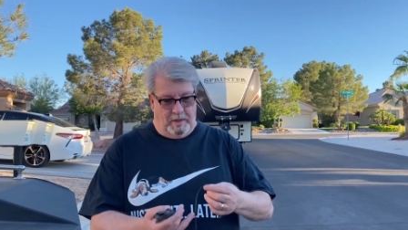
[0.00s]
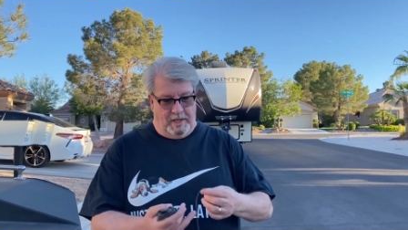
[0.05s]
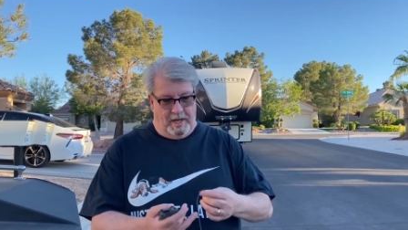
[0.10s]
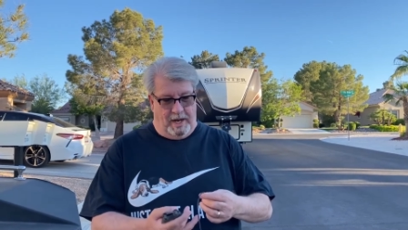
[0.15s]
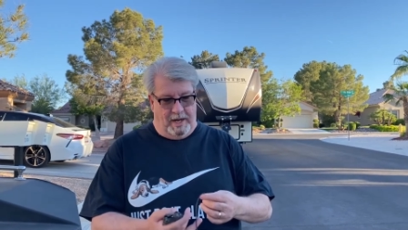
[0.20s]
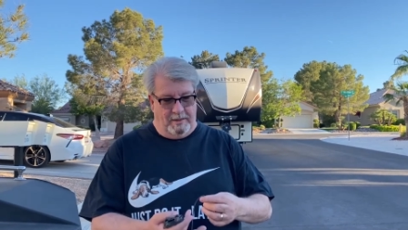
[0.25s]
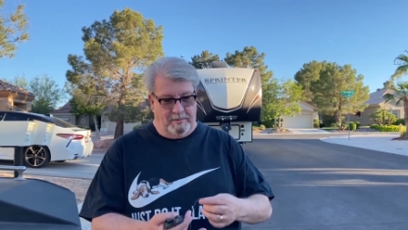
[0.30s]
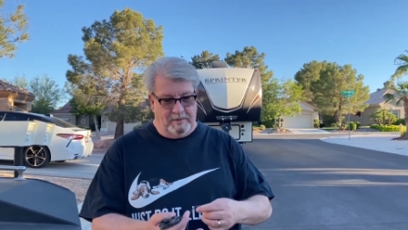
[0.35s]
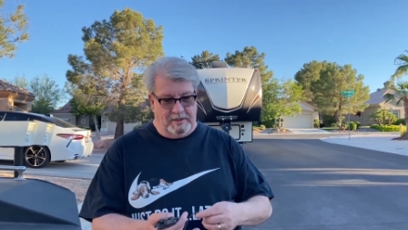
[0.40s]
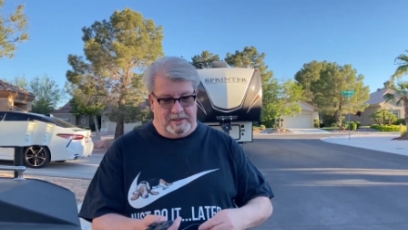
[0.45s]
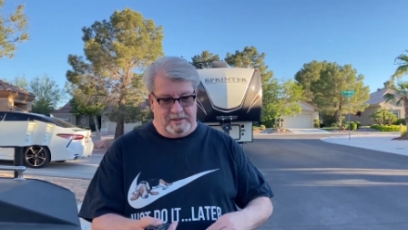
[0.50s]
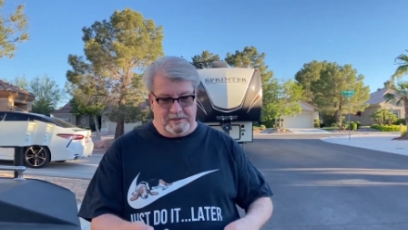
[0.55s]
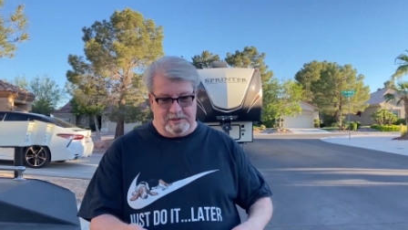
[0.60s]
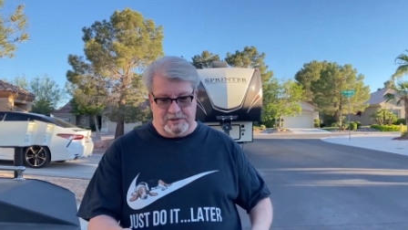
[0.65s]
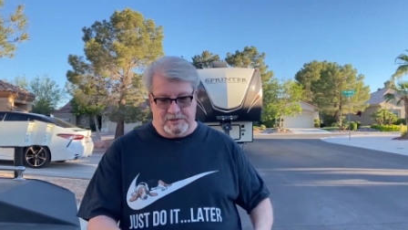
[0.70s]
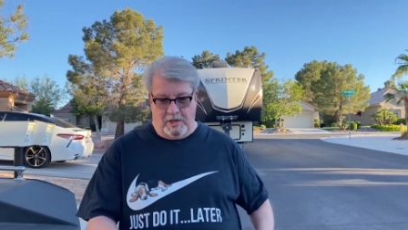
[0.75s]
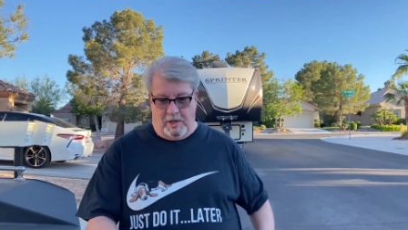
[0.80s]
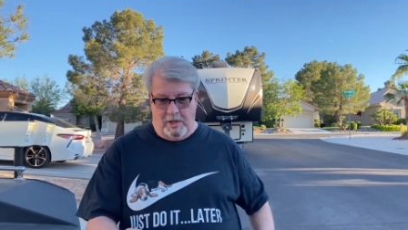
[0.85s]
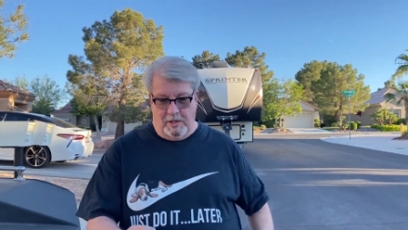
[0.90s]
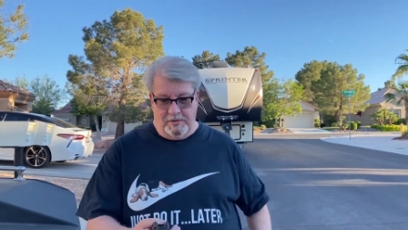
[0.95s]
I
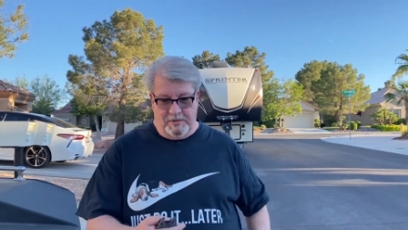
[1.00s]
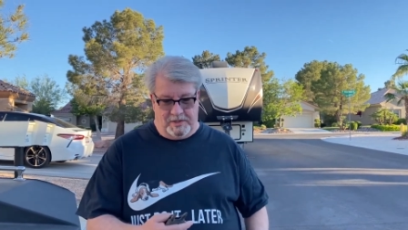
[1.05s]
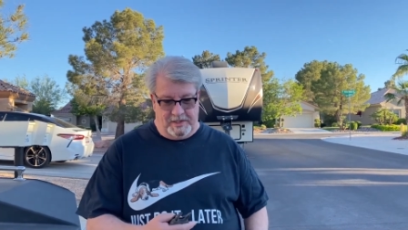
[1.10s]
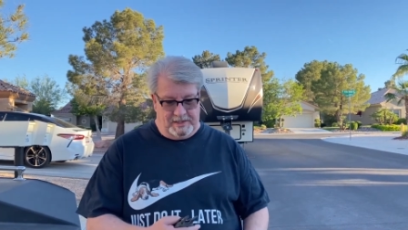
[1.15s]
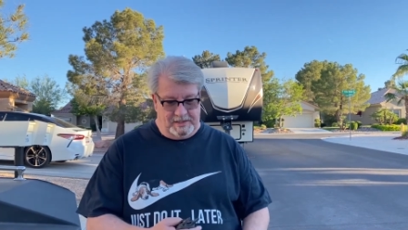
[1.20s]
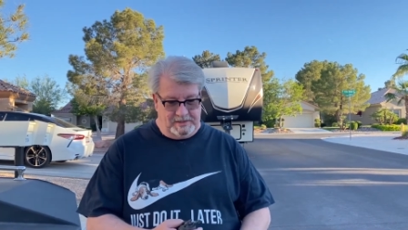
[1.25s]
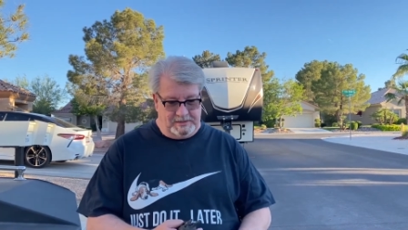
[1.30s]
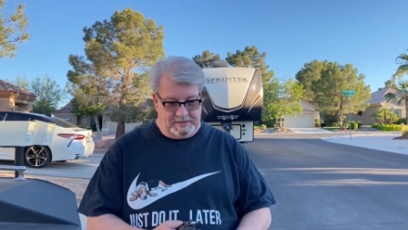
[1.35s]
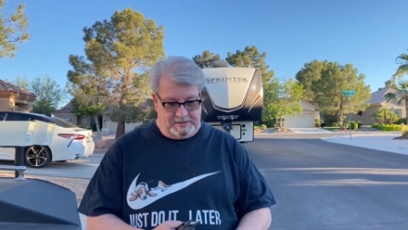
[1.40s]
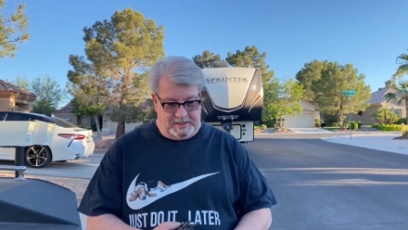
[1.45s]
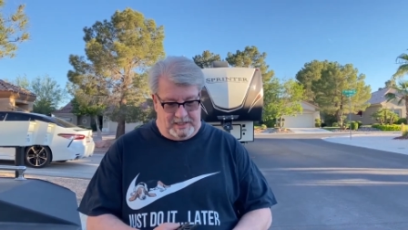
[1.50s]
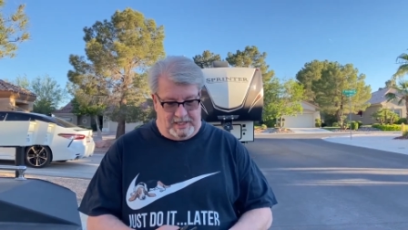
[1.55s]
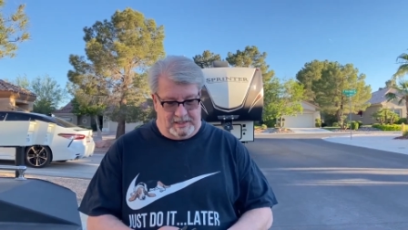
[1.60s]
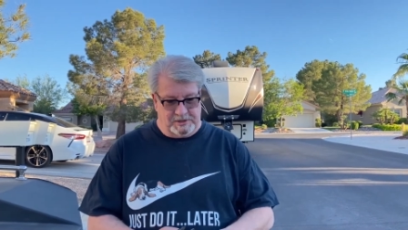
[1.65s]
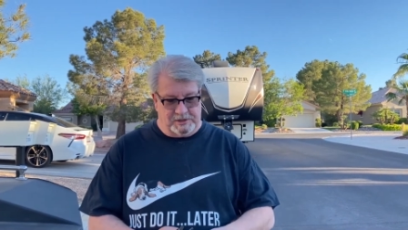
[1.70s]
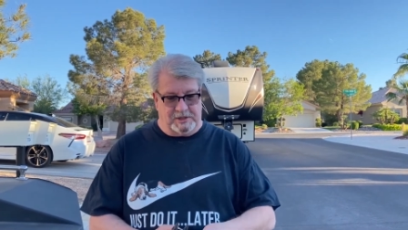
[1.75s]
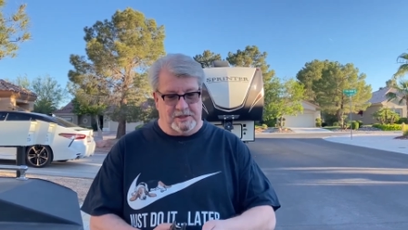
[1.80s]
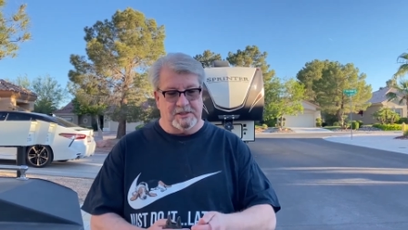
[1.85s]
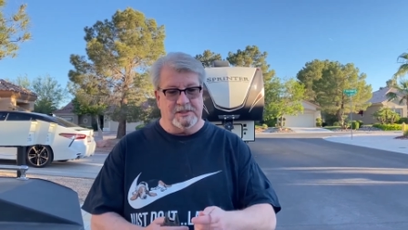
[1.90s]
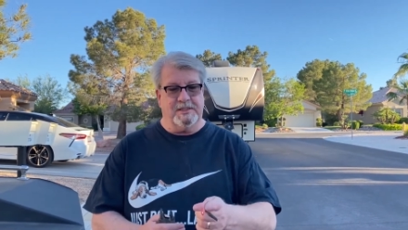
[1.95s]
installed this,
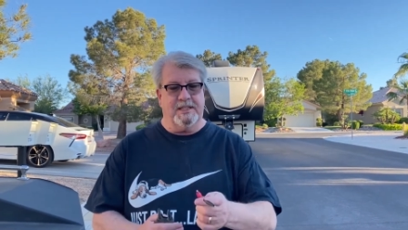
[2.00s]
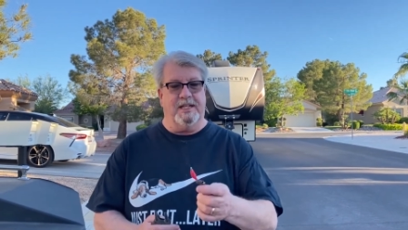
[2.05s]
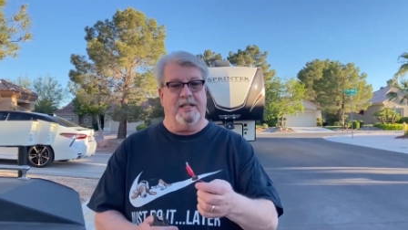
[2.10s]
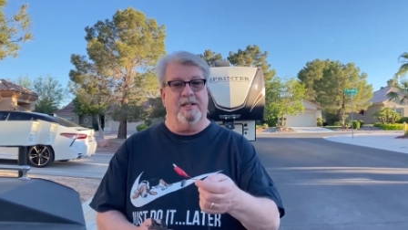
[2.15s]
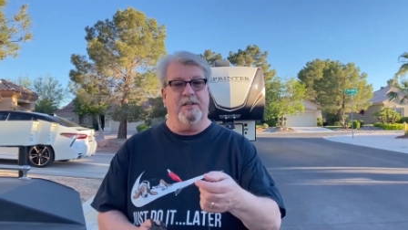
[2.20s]
as you can see,